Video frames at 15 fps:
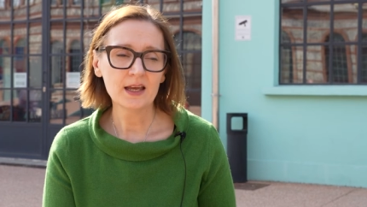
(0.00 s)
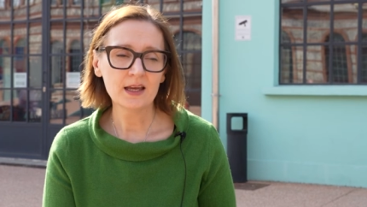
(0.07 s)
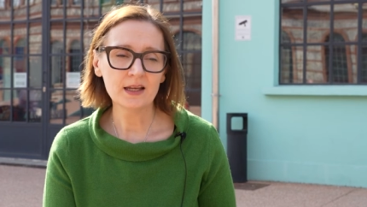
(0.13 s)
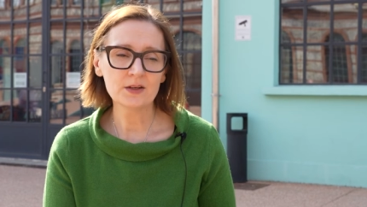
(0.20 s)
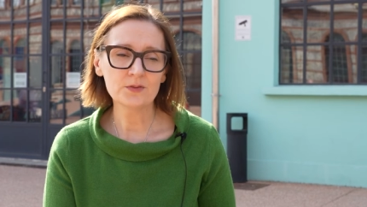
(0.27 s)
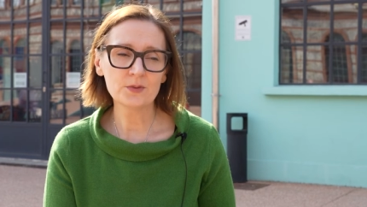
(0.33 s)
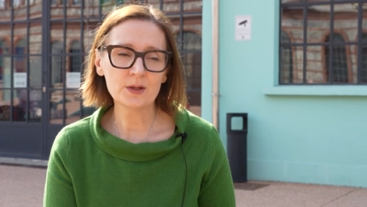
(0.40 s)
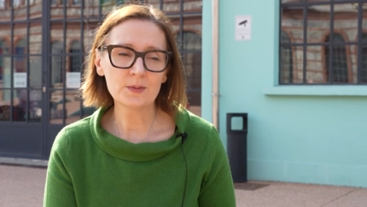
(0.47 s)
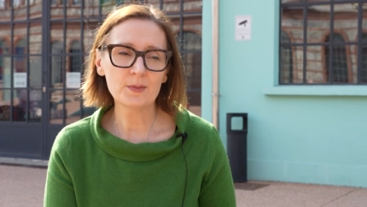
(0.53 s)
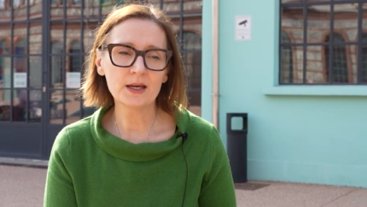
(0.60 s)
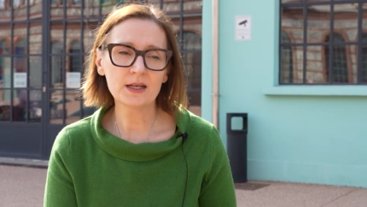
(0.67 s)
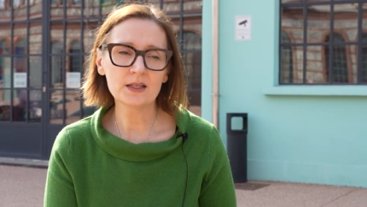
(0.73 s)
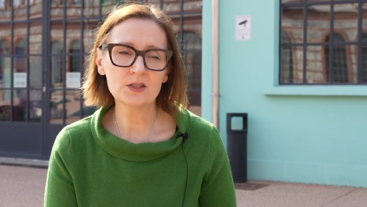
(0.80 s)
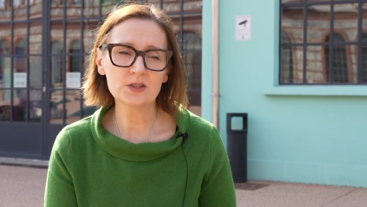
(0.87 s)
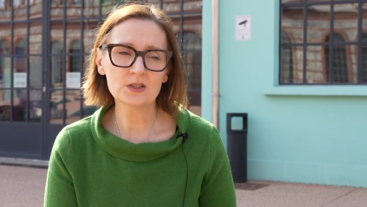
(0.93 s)
And we
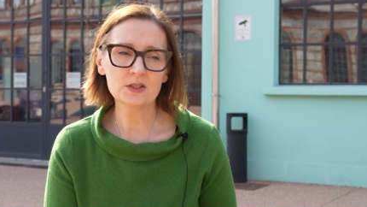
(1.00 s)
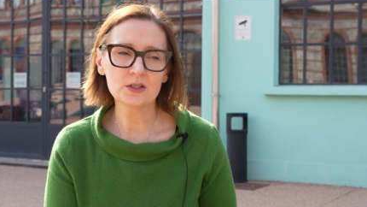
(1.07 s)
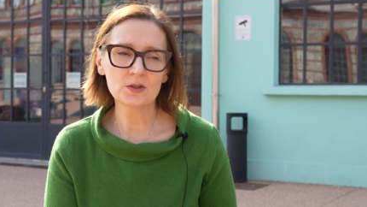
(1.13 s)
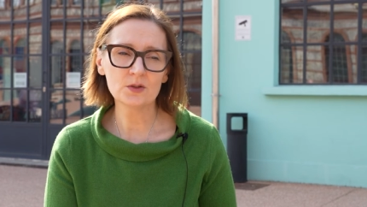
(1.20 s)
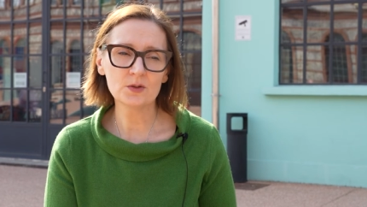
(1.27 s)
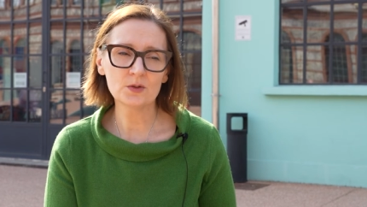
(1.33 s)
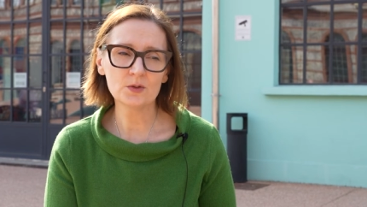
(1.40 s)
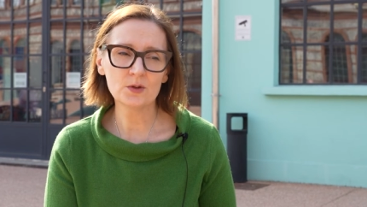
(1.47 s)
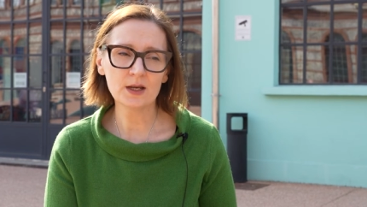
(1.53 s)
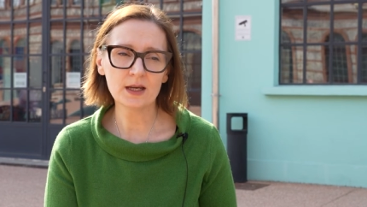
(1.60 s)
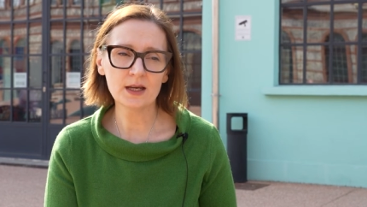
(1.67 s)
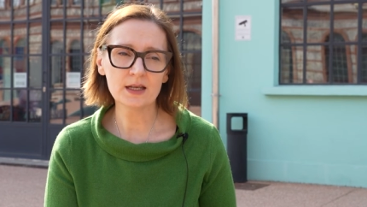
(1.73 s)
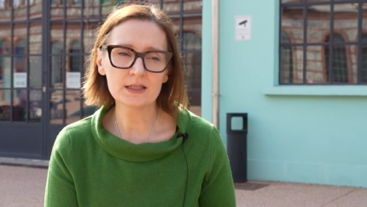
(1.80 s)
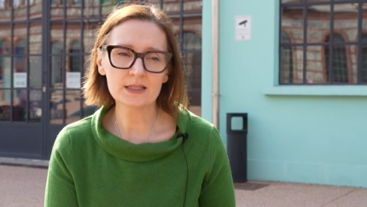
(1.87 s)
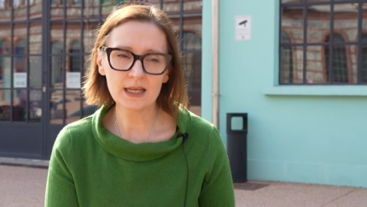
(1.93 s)
managed to
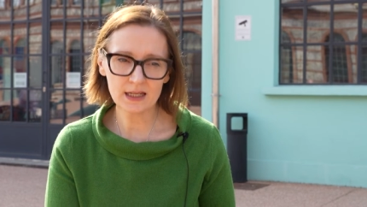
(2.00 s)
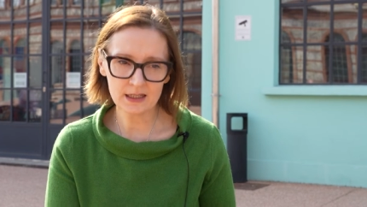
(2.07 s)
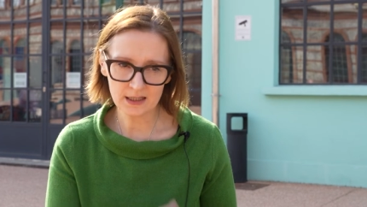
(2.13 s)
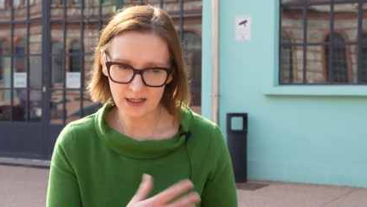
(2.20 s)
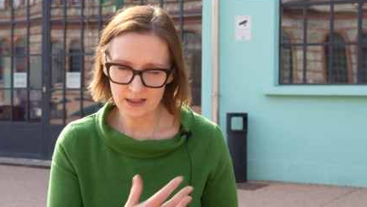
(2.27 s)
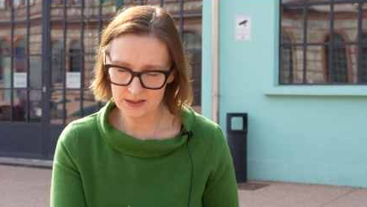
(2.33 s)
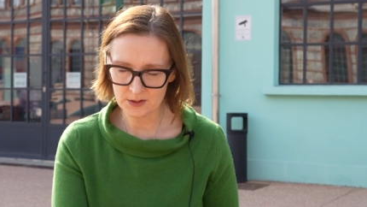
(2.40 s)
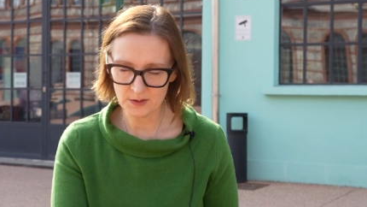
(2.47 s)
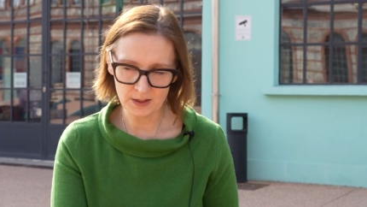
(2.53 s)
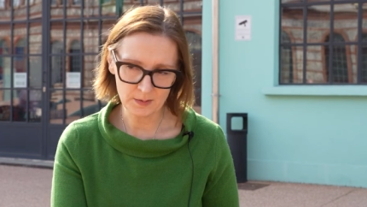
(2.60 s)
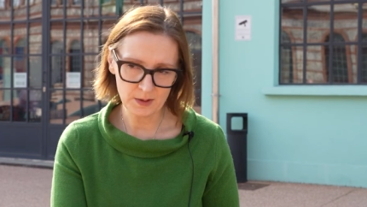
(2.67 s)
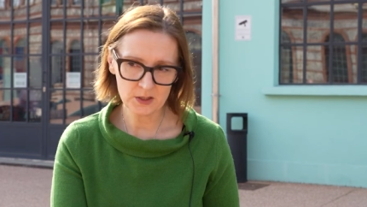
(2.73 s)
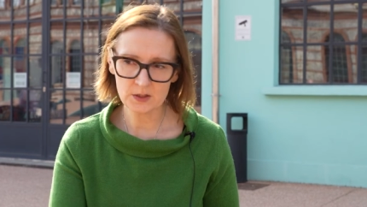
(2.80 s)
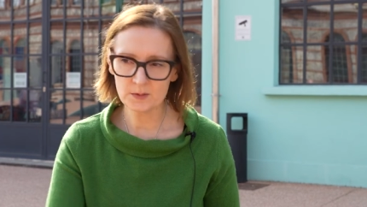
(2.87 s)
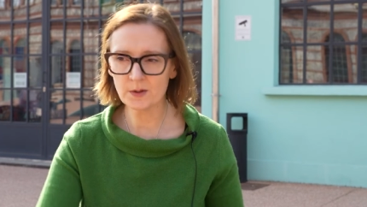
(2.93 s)
take that to
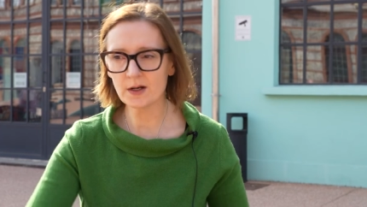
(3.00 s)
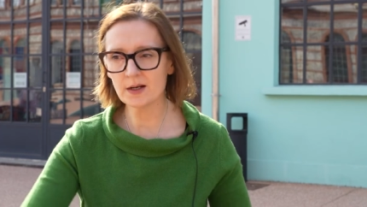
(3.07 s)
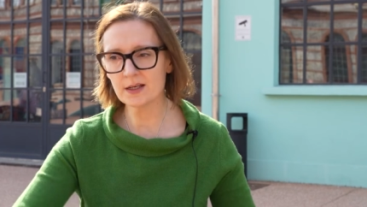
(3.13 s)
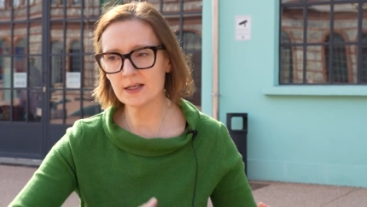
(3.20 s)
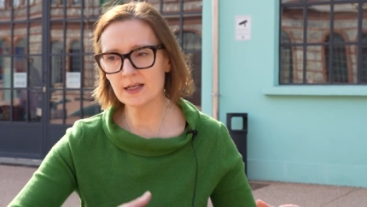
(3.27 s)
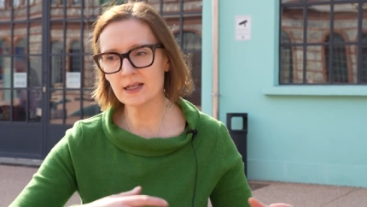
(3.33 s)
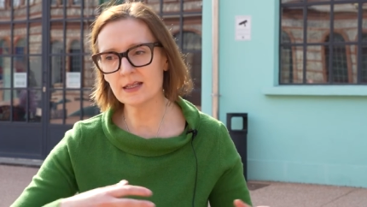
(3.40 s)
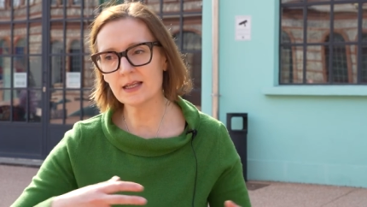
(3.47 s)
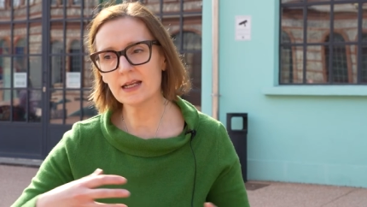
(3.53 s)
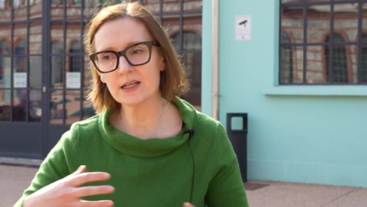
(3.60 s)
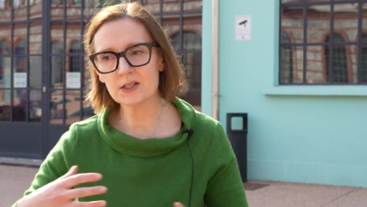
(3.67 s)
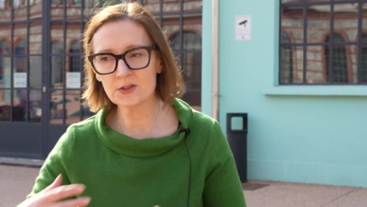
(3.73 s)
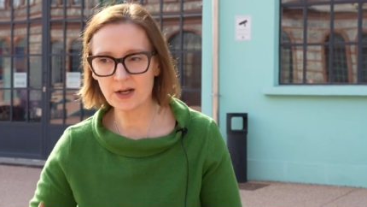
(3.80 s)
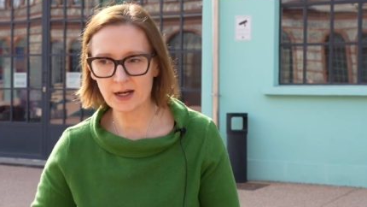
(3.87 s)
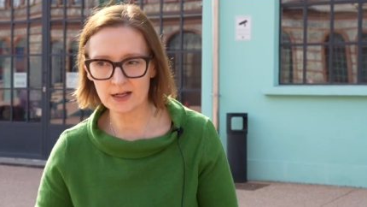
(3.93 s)
animation market and then
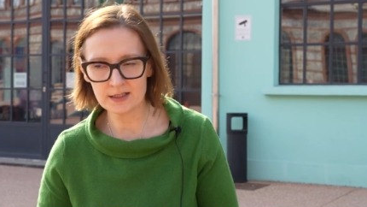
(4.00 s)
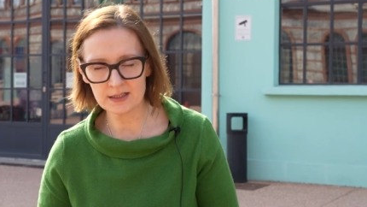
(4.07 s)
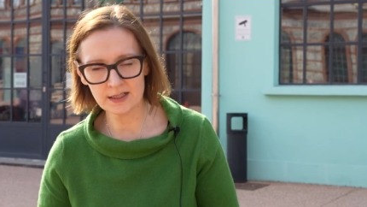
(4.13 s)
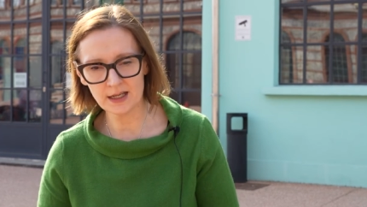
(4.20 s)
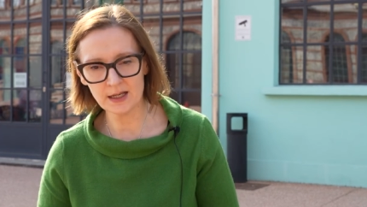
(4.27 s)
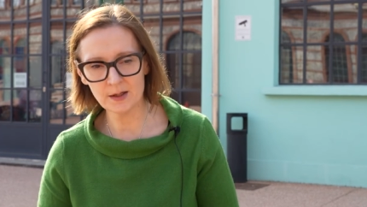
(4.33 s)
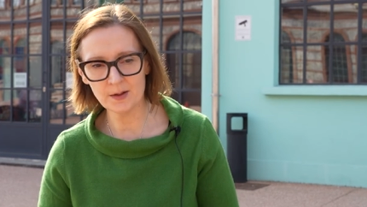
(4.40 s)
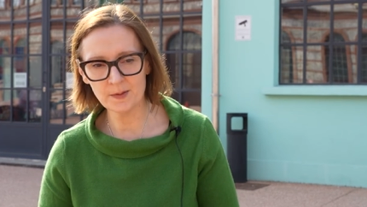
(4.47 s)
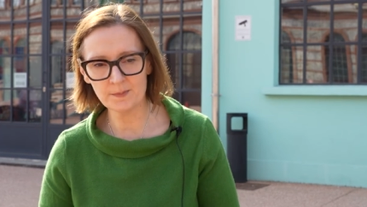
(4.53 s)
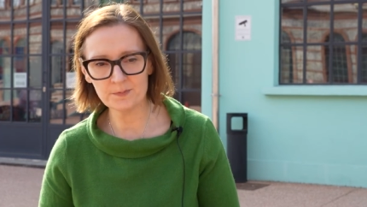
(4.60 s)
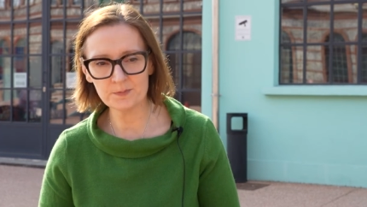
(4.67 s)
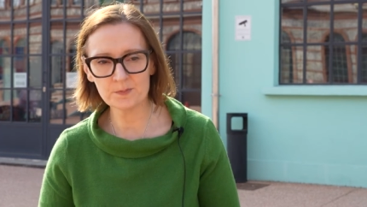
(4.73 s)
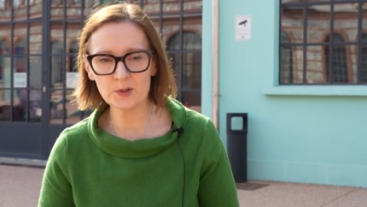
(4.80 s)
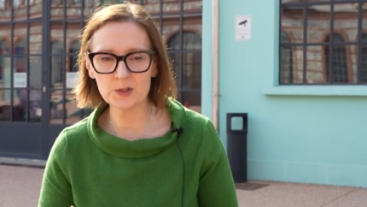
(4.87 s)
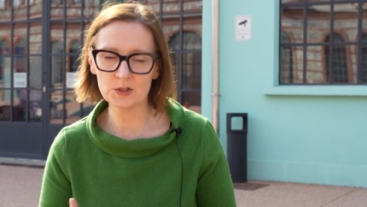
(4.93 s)
attract
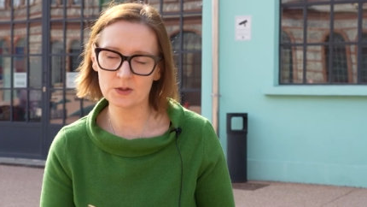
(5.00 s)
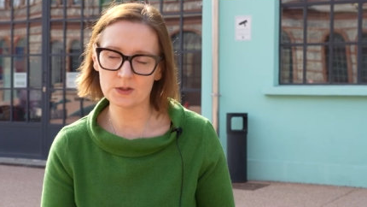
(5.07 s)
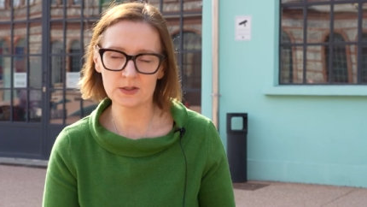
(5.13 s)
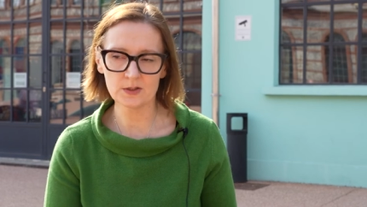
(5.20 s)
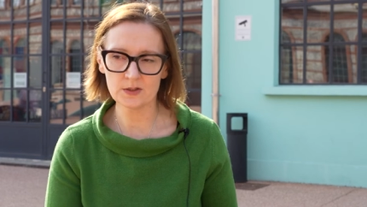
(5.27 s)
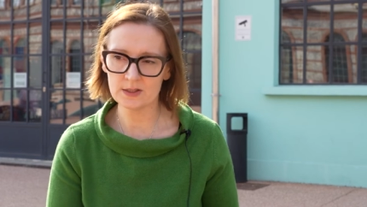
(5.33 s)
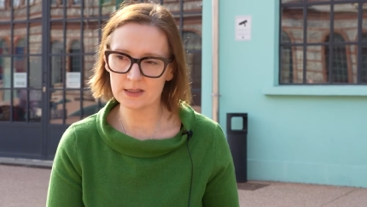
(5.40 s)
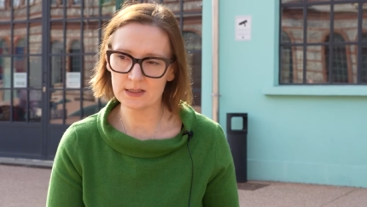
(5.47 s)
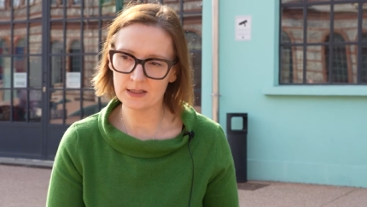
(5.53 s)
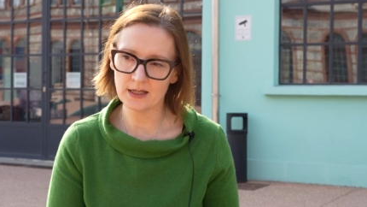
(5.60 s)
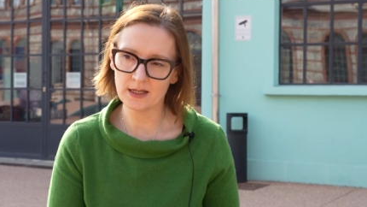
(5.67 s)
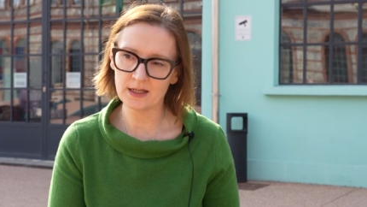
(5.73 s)
producers